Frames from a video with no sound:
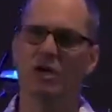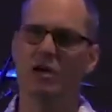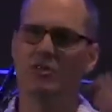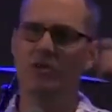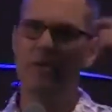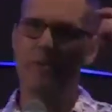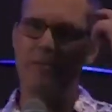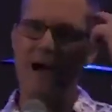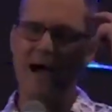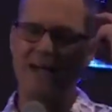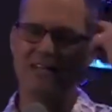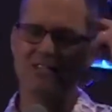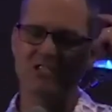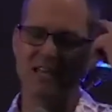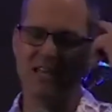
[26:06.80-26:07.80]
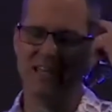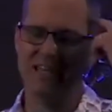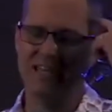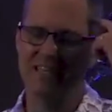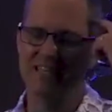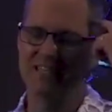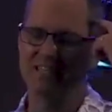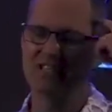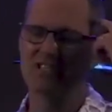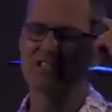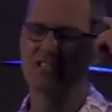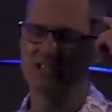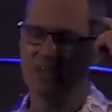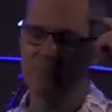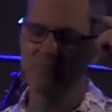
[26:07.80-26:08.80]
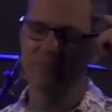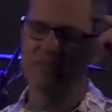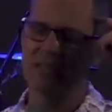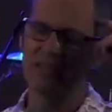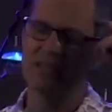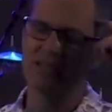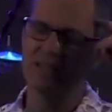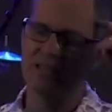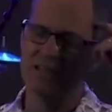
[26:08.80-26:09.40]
the mindset is something